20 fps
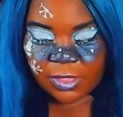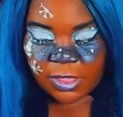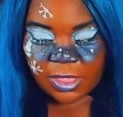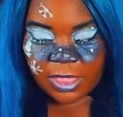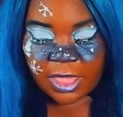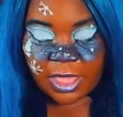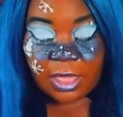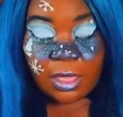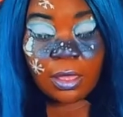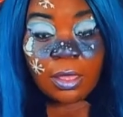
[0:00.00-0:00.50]

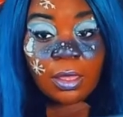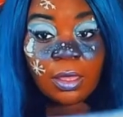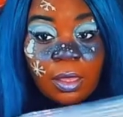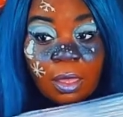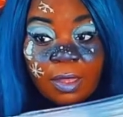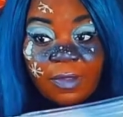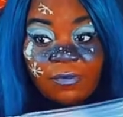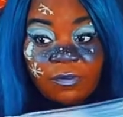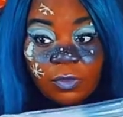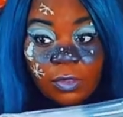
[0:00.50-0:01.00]
yeah,
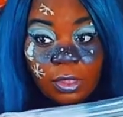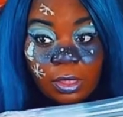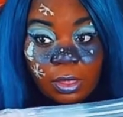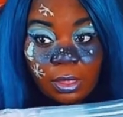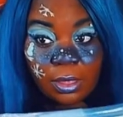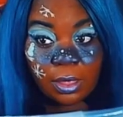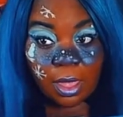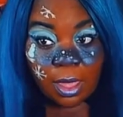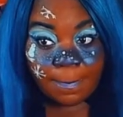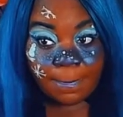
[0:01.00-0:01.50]
I've got
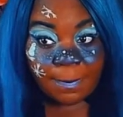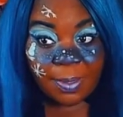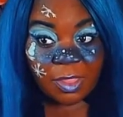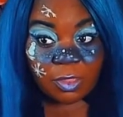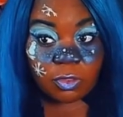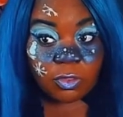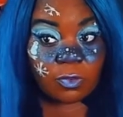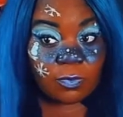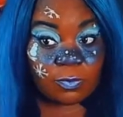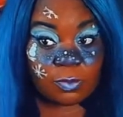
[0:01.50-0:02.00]
a
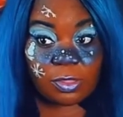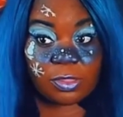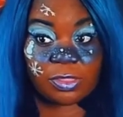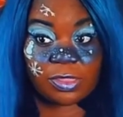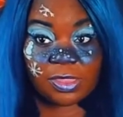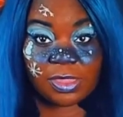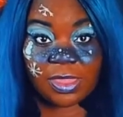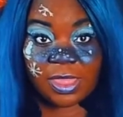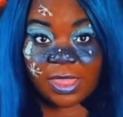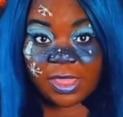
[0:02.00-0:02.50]
bunch of
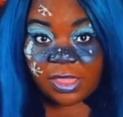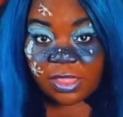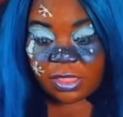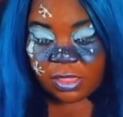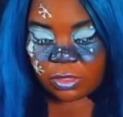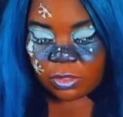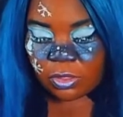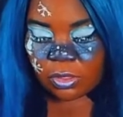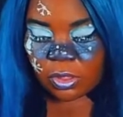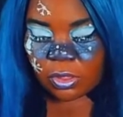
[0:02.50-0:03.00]
goods in this.
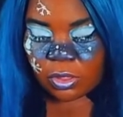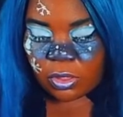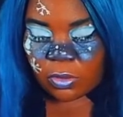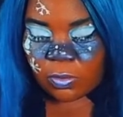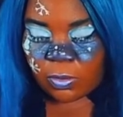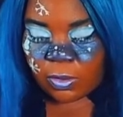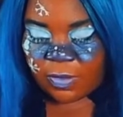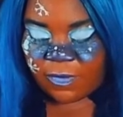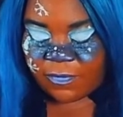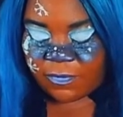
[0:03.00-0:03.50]
Don't know
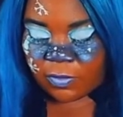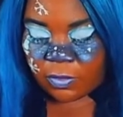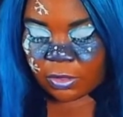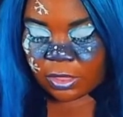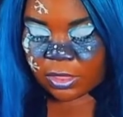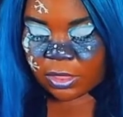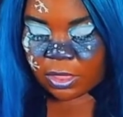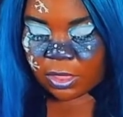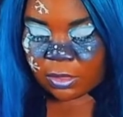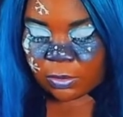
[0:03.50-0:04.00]
what I've got
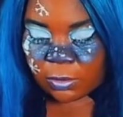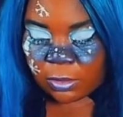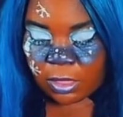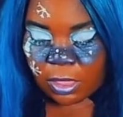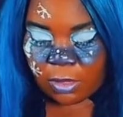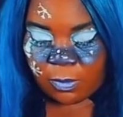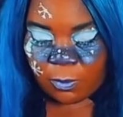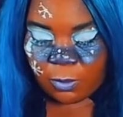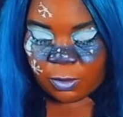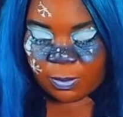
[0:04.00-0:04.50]
in here. I
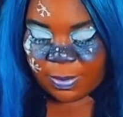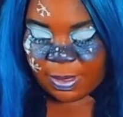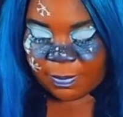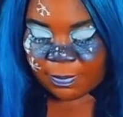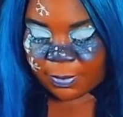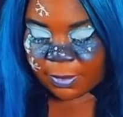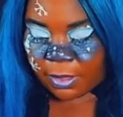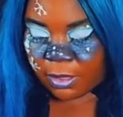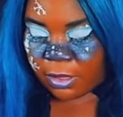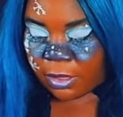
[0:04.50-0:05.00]
can't
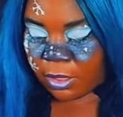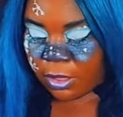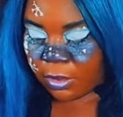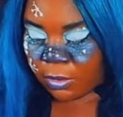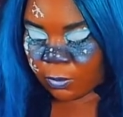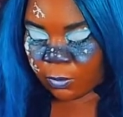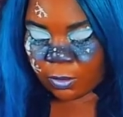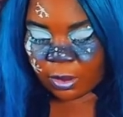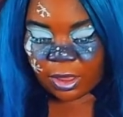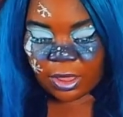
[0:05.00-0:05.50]
remember.
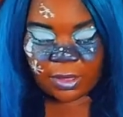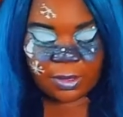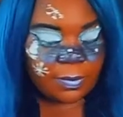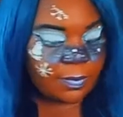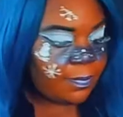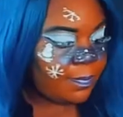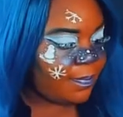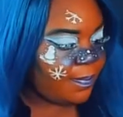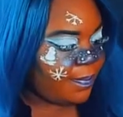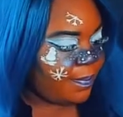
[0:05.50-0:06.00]
Right.
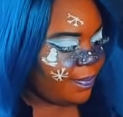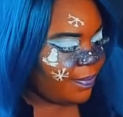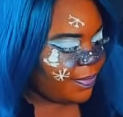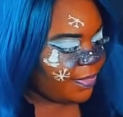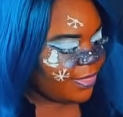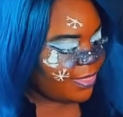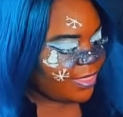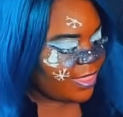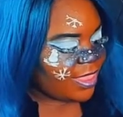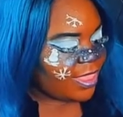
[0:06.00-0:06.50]

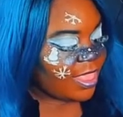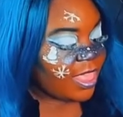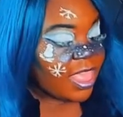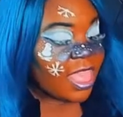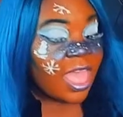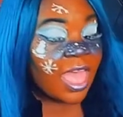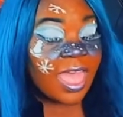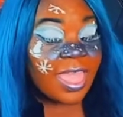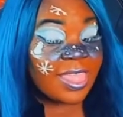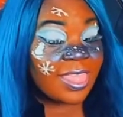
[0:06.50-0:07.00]

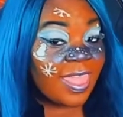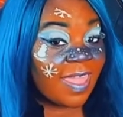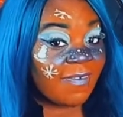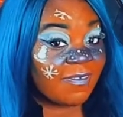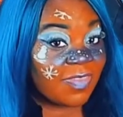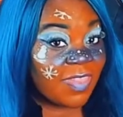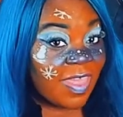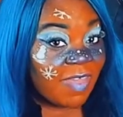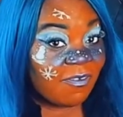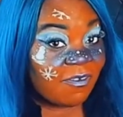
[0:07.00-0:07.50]
I
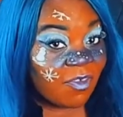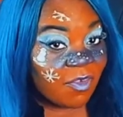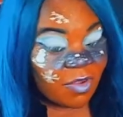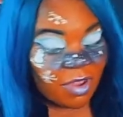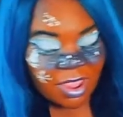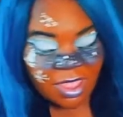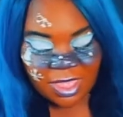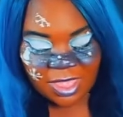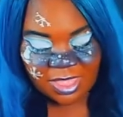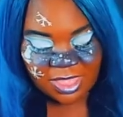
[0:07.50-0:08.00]
love that for
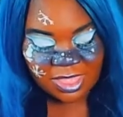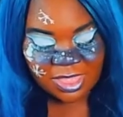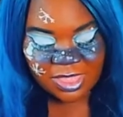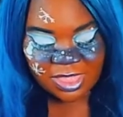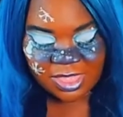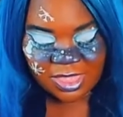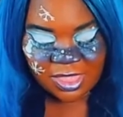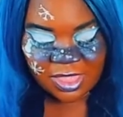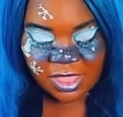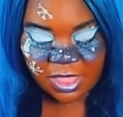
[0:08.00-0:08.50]

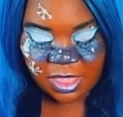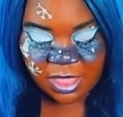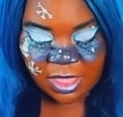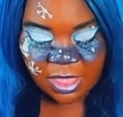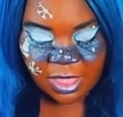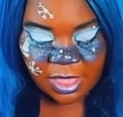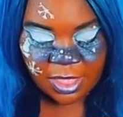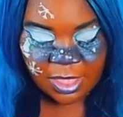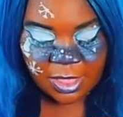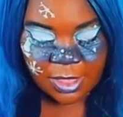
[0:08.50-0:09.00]

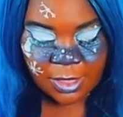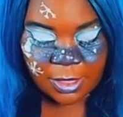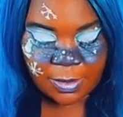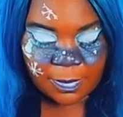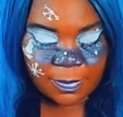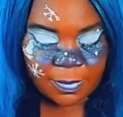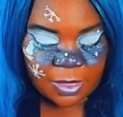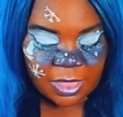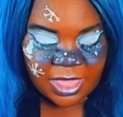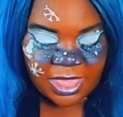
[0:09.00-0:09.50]
us.
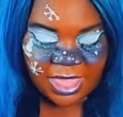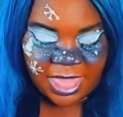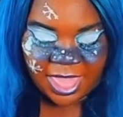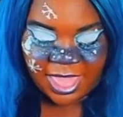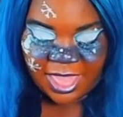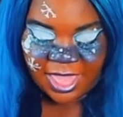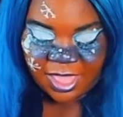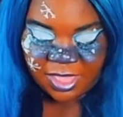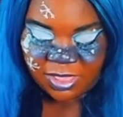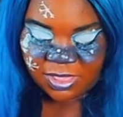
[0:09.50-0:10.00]

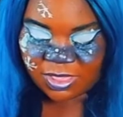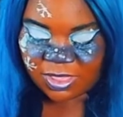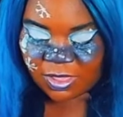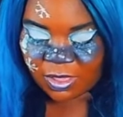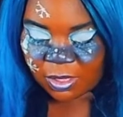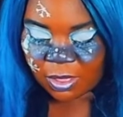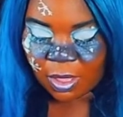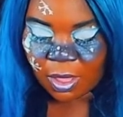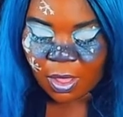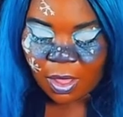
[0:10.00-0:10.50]
Okay,
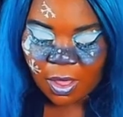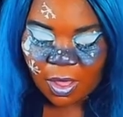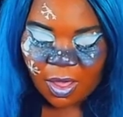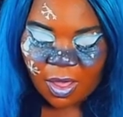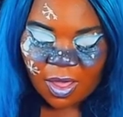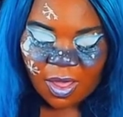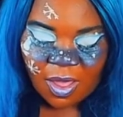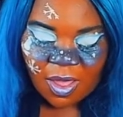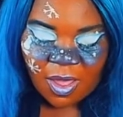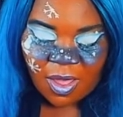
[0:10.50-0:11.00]
so...
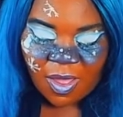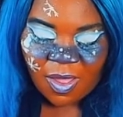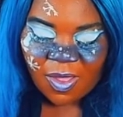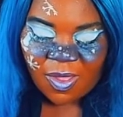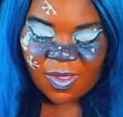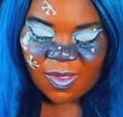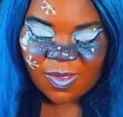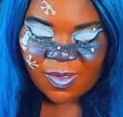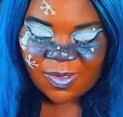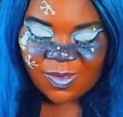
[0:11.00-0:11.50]

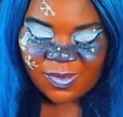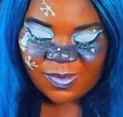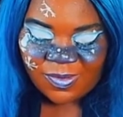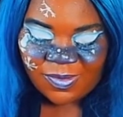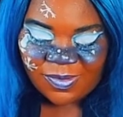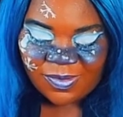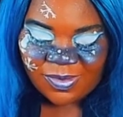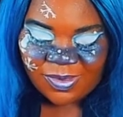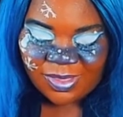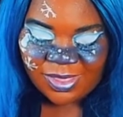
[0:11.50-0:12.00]

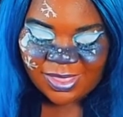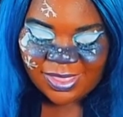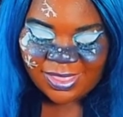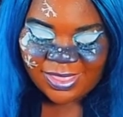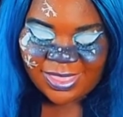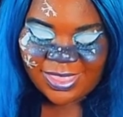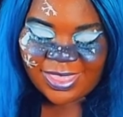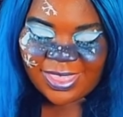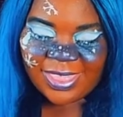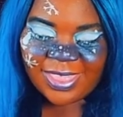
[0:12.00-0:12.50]
oh,
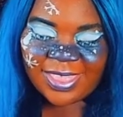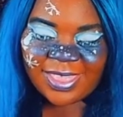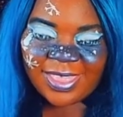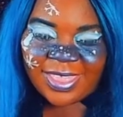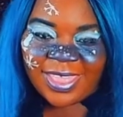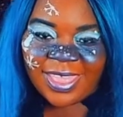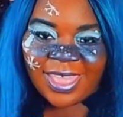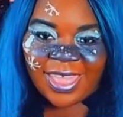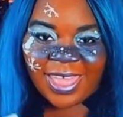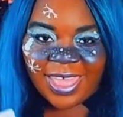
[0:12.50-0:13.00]

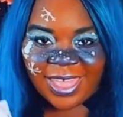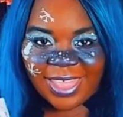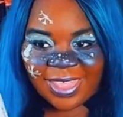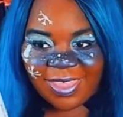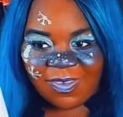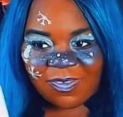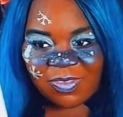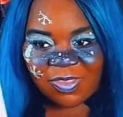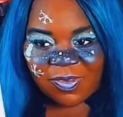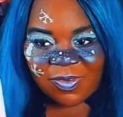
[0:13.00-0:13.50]
I
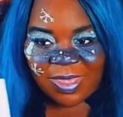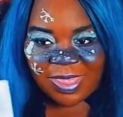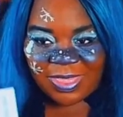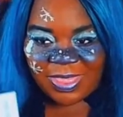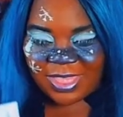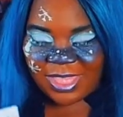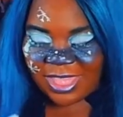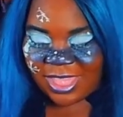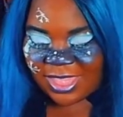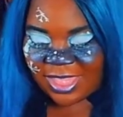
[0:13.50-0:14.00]
love the way
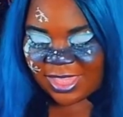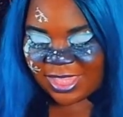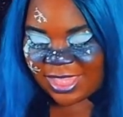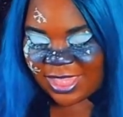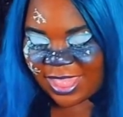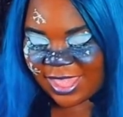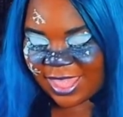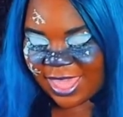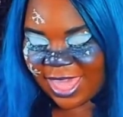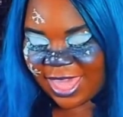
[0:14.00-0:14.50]
this looks
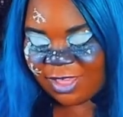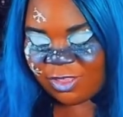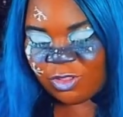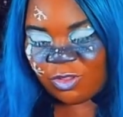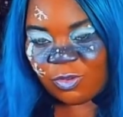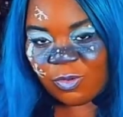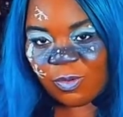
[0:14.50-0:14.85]
like actual